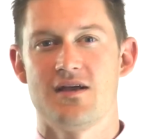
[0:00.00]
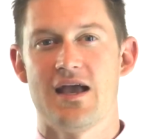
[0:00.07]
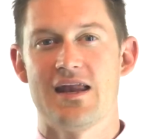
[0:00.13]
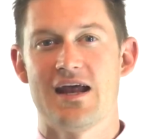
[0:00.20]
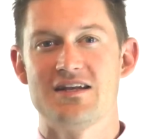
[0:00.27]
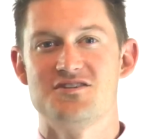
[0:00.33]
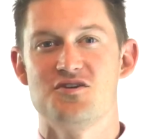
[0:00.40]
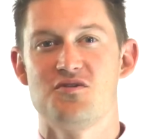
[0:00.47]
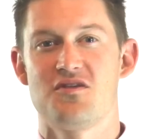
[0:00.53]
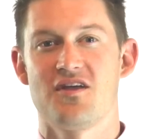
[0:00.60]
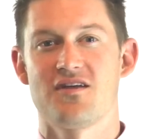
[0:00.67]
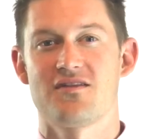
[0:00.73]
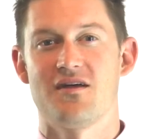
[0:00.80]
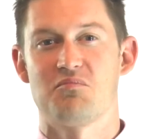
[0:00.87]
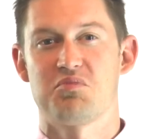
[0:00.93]
And I do
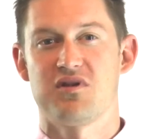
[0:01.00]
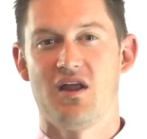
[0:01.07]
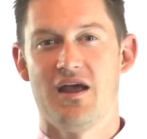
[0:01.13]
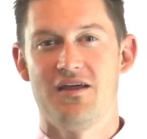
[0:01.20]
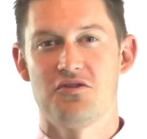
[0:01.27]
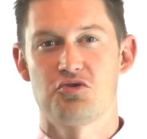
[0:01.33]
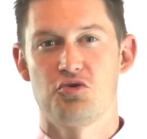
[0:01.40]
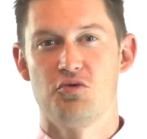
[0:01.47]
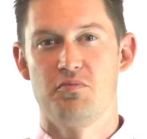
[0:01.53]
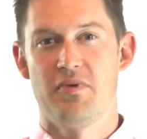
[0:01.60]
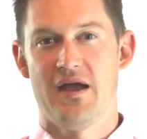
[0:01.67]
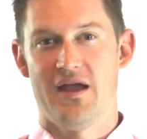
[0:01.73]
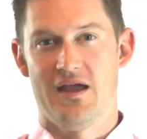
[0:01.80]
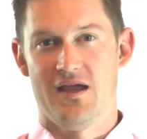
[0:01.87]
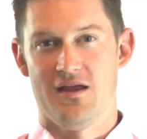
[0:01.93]
think that playing through
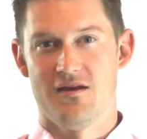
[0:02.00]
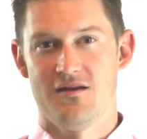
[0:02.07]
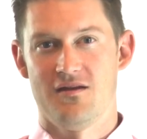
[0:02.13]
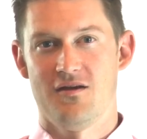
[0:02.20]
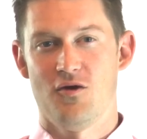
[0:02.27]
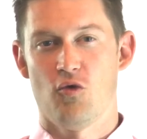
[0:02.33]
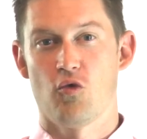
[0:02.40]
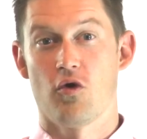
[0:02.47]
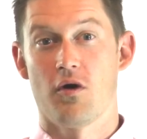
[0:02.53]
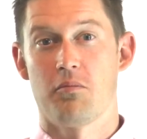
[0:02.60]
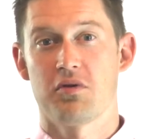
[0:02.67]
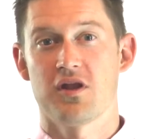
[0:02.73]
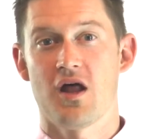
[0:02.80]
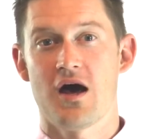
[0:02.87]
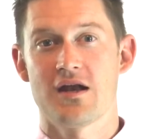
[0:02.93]
pain, or
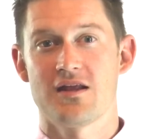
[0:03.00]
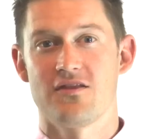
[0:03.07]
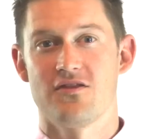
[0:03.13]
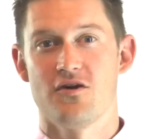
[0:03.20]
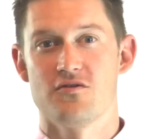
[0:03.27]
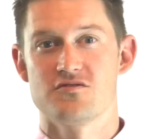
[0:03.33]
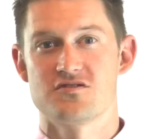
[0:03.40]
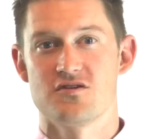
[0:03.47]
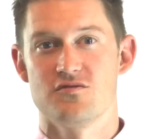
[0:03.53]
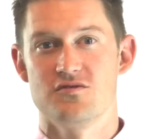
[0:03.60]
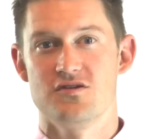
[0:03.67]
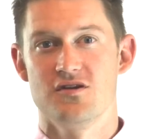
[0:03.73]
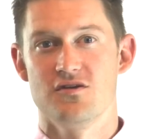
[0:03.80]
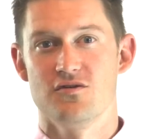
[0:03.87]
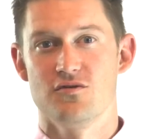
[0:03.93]
applauding those who
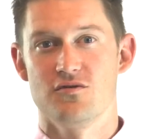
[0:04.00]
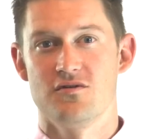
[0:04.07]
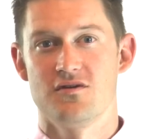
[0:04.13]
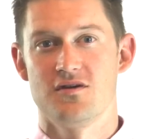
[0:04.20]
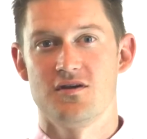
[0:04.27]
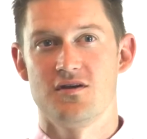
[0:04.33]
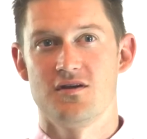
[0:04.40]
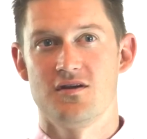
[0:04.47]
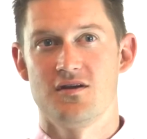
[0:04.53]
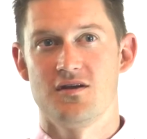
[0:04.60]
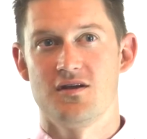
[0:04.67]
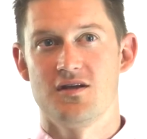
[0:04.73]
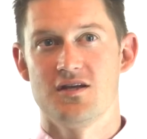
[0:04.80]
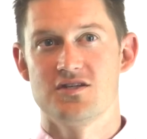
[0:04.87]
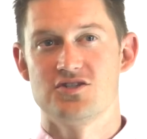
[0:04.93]
do,
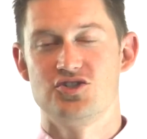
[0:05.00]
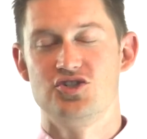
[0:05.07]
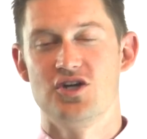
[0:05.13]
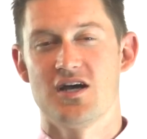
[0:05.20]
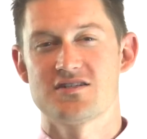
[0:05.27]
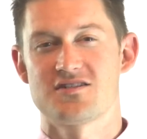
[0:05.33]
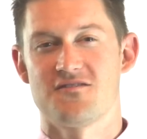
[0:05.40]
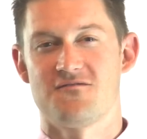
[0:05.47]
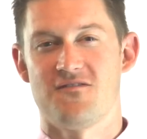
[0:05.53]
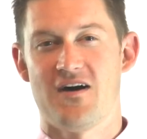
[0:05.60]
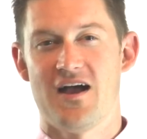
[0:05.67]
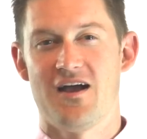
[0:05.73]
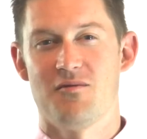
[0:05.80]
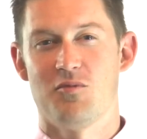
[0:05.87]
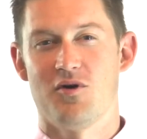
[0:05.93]
is
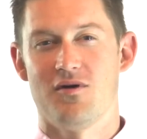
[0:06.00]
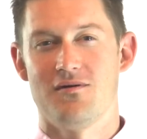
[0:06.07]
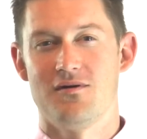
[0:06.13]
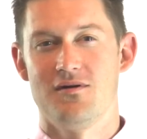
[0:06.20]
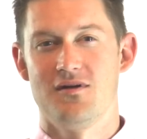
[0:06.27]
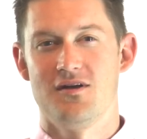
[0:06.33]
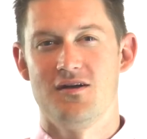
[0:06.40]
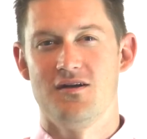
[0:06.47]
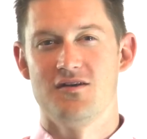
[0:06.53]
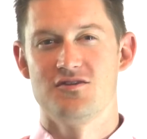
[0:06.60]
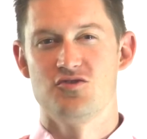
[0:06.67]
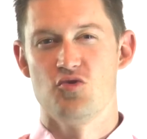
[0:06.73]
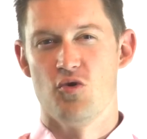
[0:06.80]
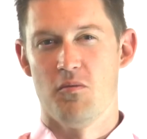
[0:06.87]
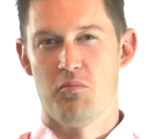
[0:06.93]
justifiable
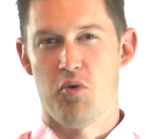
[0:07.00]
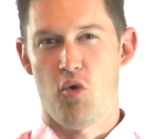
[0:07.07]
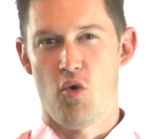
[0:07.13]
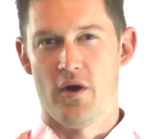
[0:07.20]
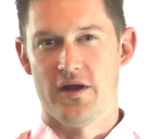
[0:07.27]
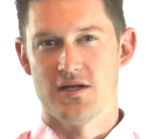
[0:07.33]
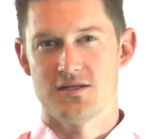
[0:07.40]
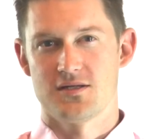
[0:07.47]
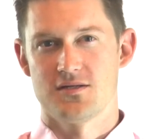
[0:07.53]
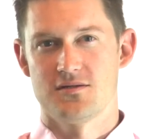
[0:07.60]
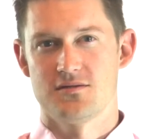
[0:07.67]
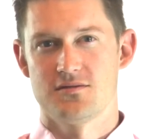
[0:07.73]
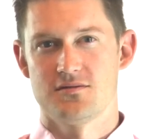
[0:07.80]
to a point.